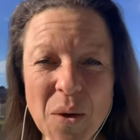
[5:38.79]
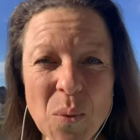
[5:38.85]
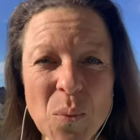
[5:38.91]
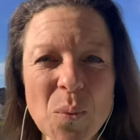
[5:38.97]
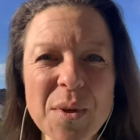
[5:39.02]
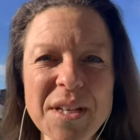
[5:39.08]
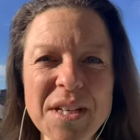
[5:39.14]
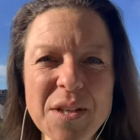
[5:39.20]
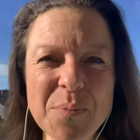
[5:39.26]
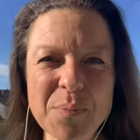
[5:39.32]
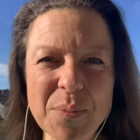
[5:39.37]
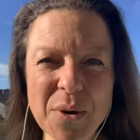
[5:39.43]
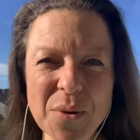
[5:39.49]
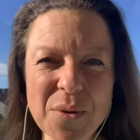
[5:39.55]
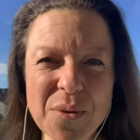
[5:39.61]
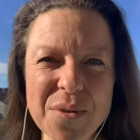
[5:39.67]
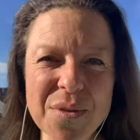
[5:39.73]
We need
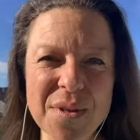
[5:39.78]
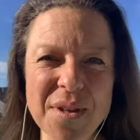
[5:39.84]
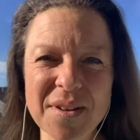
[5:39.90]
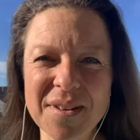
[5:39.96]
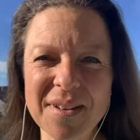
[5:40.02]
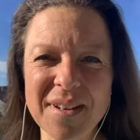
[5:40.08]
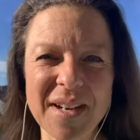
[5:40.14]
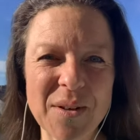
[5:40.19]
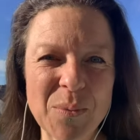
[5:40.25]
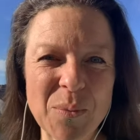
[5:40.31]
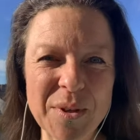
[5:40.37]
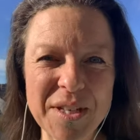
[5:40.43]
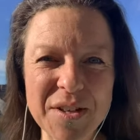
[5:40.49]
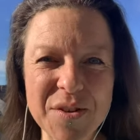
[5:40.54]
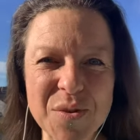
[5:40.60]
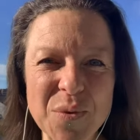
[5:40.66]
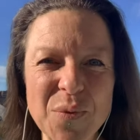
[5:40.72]
both, and we
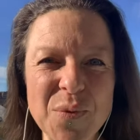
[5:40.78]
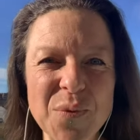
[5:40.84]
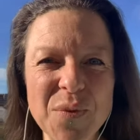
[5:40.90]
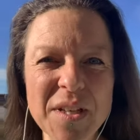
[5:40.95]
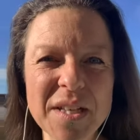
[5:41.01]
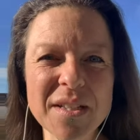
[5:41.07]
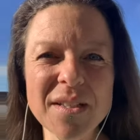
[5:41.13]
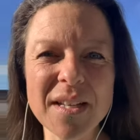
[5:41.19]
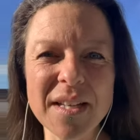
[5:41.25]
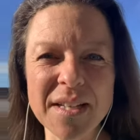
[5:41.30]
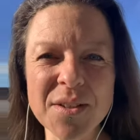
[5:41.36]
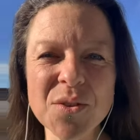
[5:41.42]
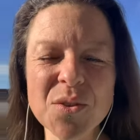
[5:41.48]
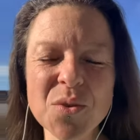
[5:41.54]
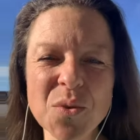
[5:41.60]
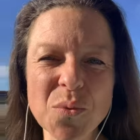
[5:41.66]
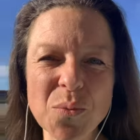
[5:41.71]
need to feel
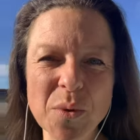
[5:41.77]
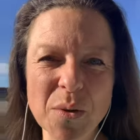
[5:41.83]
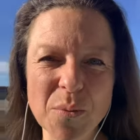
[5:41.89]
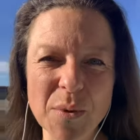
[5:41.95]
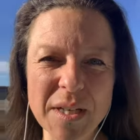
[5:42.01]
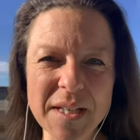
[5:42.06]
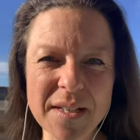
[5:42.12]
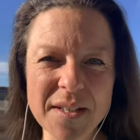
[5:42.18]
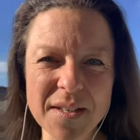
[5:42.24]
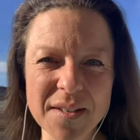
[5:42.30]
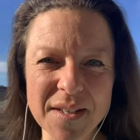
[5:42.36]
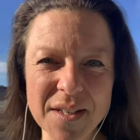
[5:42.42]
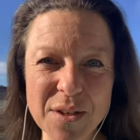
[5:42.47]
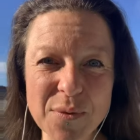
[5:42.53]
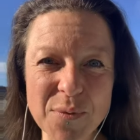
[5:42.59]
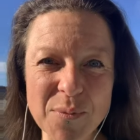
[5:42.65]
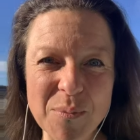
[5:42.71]
into what we need in a
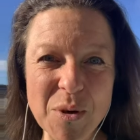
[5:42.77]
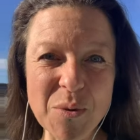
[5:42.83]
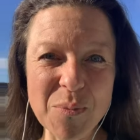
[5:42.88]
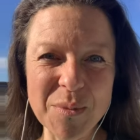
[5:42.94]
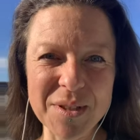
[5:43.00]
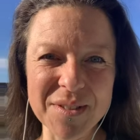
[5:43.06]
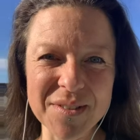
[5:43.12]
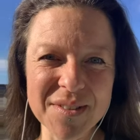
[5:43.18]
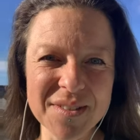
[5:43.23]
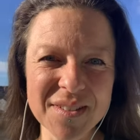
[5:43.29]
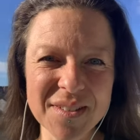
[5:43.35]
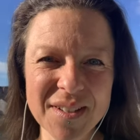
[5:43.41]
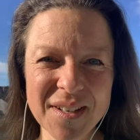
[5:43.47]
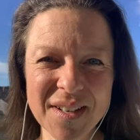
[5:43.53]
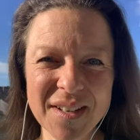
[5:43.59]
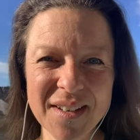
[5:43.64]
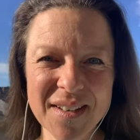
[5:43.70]
given moment
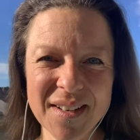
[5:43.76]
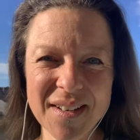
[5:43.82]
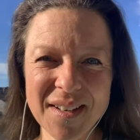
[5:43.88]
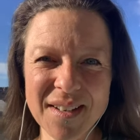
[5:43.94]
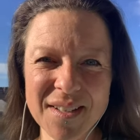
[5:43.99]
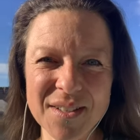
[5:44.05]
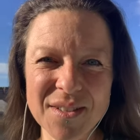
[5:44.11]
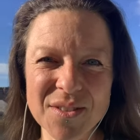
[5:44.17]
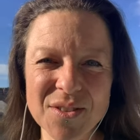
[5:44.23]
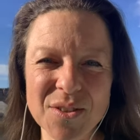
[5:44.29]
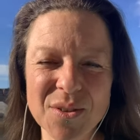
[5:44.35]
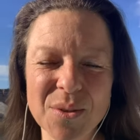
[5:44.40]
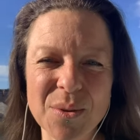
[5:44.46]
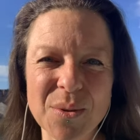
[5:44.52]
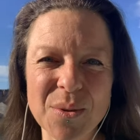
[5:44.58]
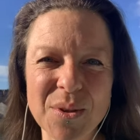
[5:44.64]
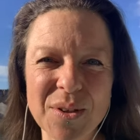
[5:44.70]

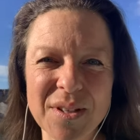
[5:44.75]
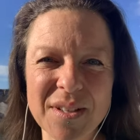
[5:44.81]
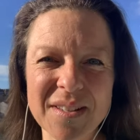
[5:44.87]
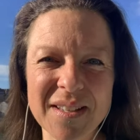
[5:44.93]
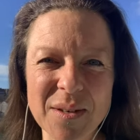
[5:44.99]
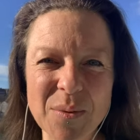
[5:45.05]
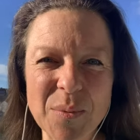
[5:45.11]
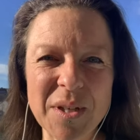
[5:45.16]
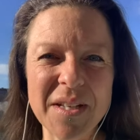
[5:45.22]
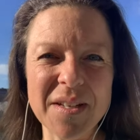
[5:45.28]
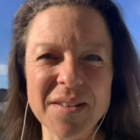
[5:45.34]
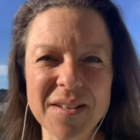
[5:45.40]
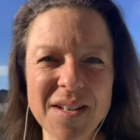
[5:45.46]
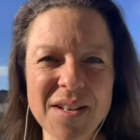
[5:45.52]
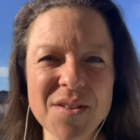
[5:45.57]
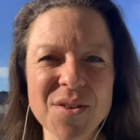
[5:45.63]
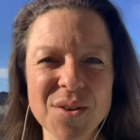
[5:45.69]
so that we can
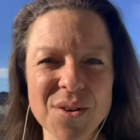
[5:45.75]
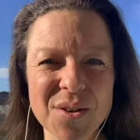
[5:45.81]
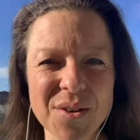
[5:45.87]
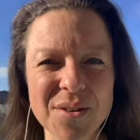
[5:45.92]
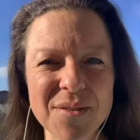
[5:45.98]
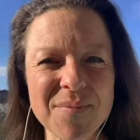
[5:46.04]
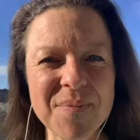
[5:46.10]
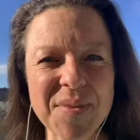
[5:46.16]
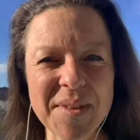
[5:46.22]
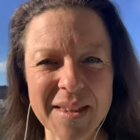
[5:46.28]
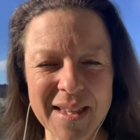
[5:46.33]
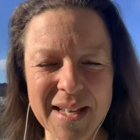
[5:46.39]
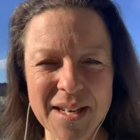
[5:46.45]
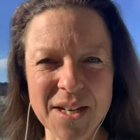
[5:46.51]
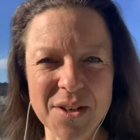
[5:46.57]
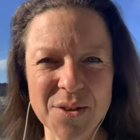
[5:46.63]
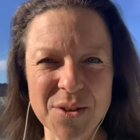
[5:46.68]
either
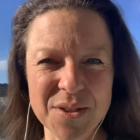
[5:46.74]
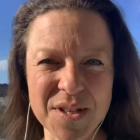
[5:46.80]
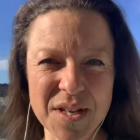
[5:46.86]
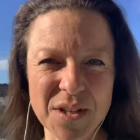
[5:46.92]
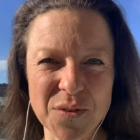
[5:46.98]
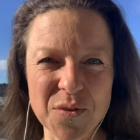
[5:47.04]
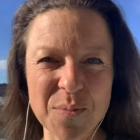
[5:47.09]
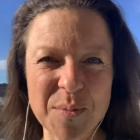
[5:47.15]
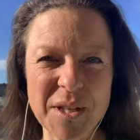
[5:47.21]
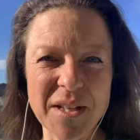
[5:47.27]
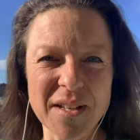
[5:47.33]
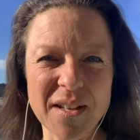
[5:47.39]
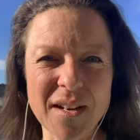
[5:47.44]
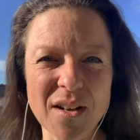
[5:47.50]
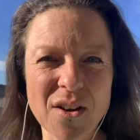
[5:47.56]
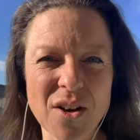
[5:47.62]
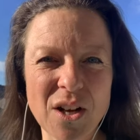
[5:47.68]
let ourselves be a
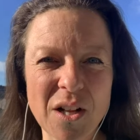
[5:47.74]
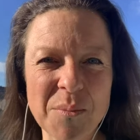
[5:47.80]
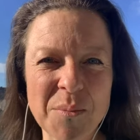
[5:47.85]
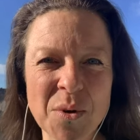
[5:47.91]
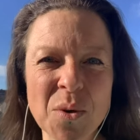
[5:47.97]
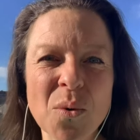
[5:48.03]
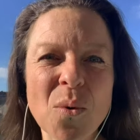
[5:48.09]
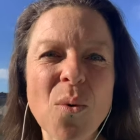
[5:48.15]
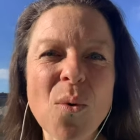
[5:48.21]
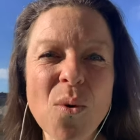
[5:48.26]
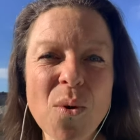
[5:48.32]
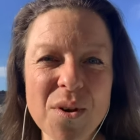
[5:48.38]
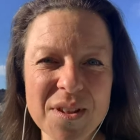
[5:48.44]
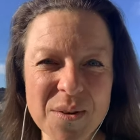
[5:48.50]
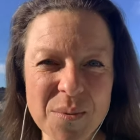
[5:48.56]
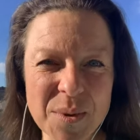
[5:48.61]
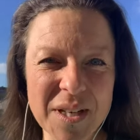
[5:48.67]
little calmer or
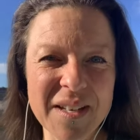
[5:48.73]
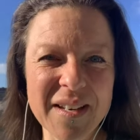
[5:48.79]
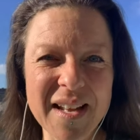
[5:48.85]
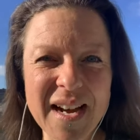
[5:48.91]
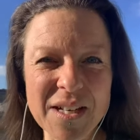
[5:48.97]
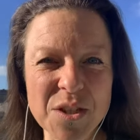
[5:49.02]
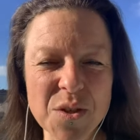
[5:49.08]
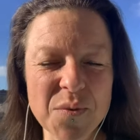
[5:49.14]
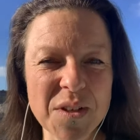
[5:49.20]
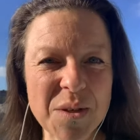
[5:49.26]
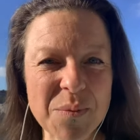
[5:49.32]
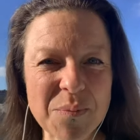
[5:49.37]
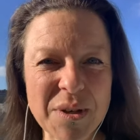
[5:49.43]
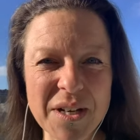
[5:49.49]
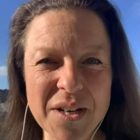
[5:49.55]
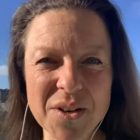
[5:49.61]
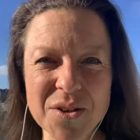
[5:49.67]
that we can activate and
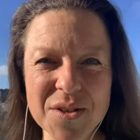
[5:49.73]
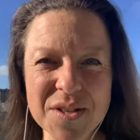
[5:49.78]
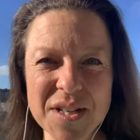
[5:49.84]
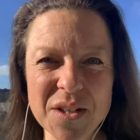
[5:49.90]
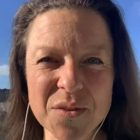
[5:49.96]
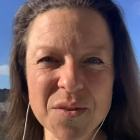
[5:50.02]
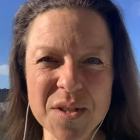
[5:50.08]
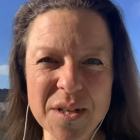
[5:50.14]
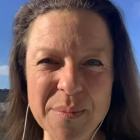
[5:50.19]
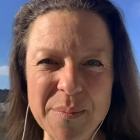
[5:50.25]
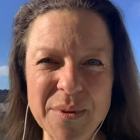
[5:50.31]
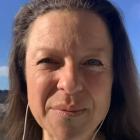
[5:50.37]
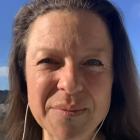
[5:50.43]
pick ourselves up.